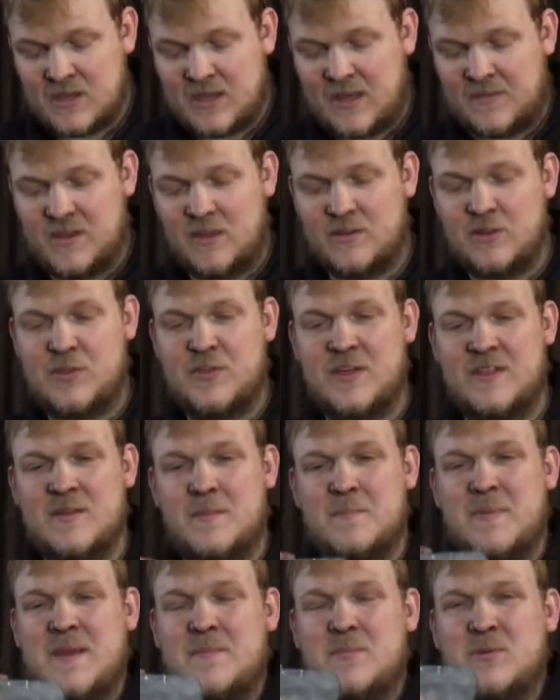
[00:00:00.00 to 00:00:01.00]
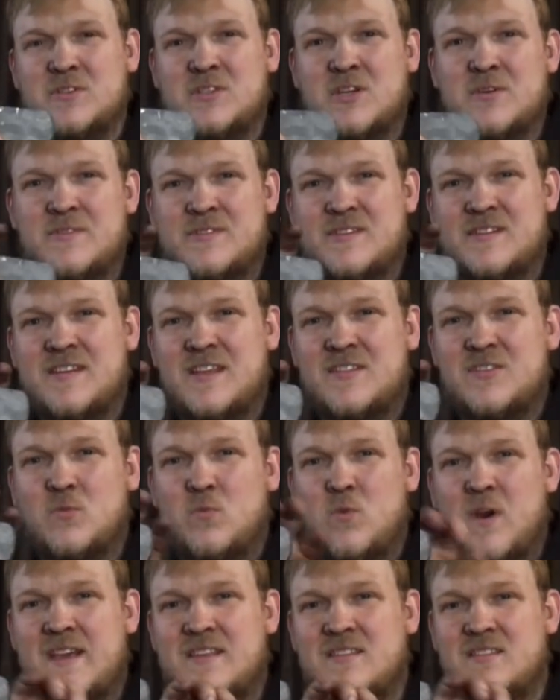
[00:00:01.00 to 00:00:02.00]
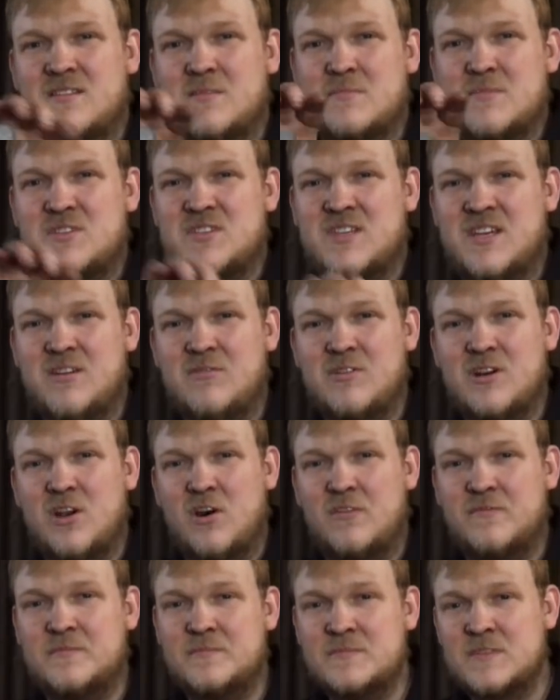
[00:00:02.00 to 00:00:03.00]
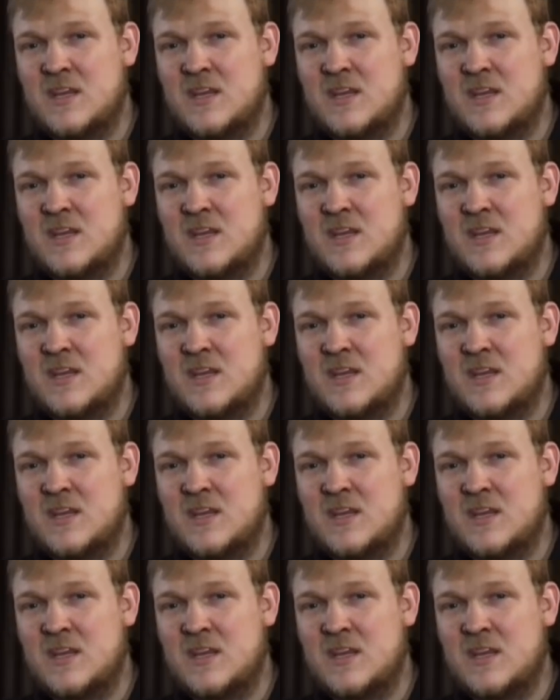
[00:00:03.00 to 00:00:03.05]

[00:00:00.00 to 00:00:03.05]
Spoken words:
And the other thing that people do is they tend to waste the material off.